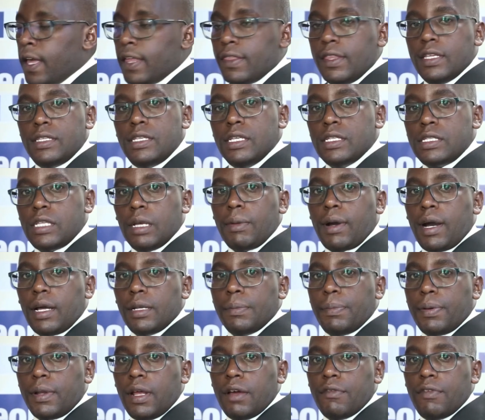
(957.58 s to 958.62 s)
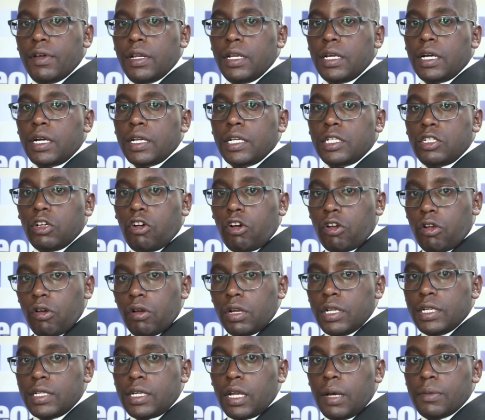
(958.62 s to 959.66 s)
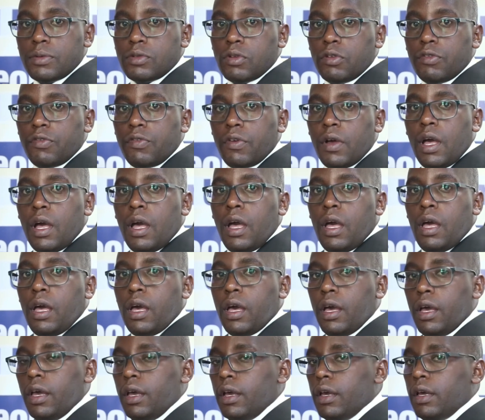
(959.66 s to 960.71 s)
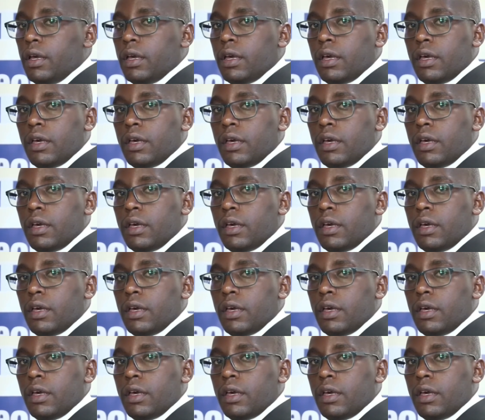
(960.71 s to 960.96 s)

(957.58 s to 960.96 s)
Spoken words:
The system can play a very critical role in terms of the